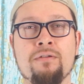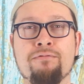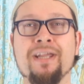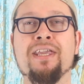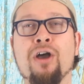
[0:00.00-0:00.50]

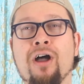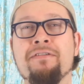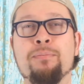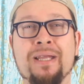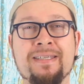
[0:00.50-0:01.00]
Frankie
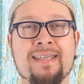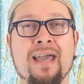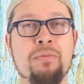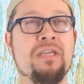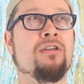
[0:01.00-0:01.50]
Harvey plays
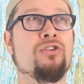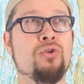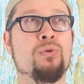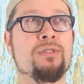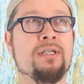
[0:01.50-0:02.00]
Gabby, the
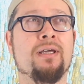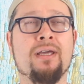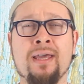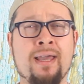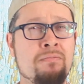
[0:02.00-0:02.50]
daughter,
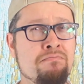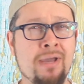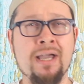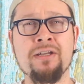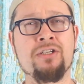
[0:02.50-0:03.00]
and
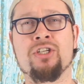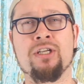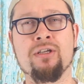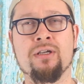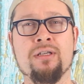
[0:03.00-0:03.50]
man is
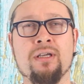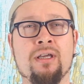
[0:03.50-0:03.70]
she good.